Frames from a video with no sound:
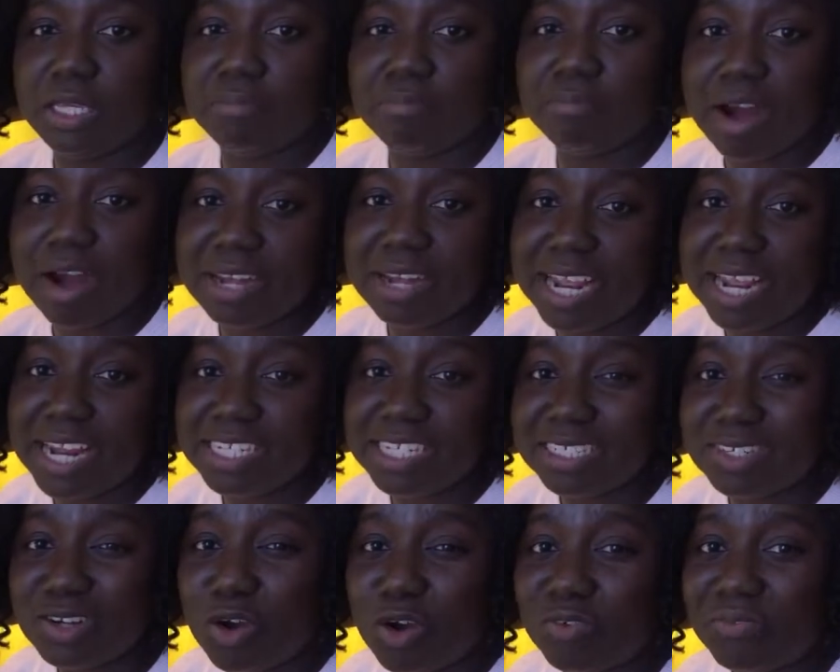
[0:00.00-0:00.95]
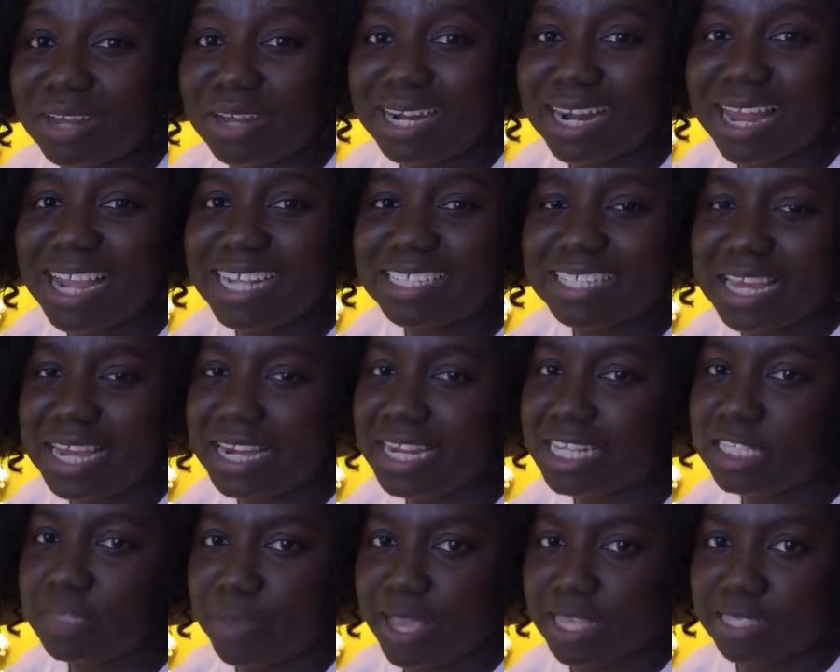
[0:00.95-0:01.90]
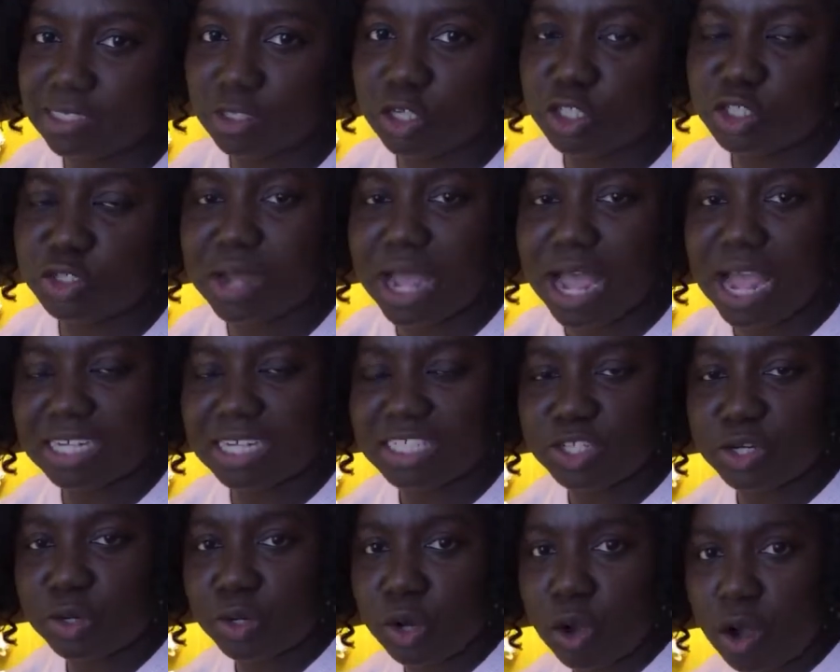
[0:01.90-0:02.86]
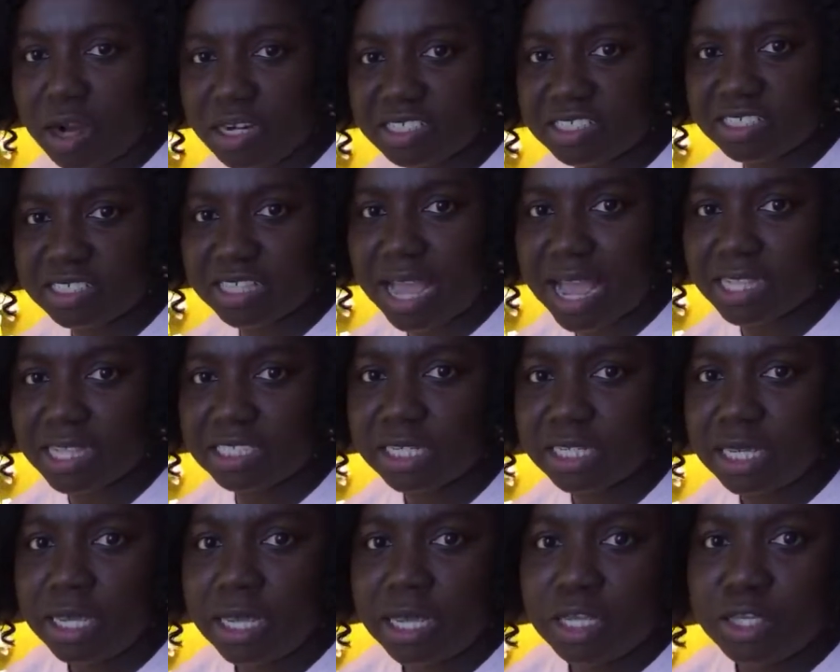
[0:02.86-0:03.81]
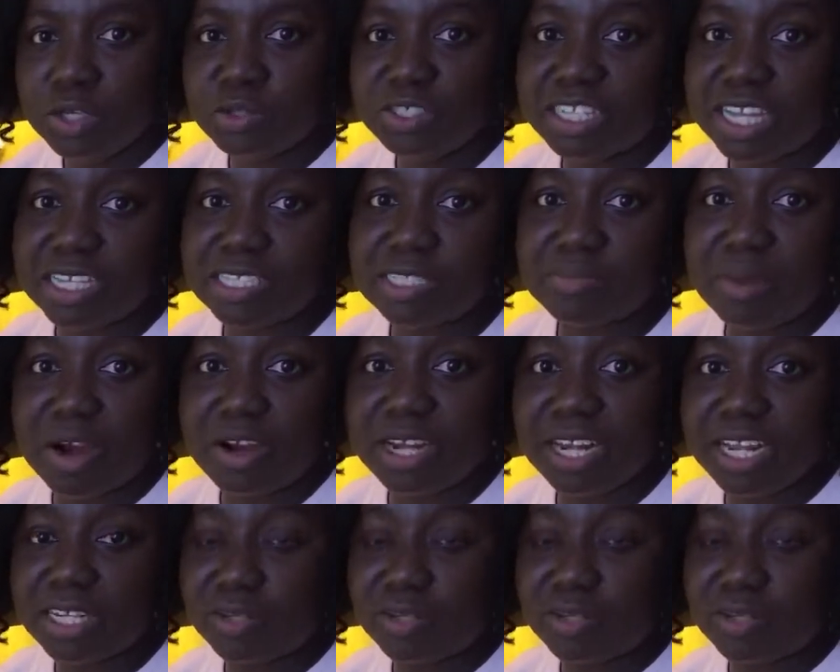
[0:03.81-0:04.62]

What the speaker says: marinating overnight, then it's best not to add your cornstarch. You just marinate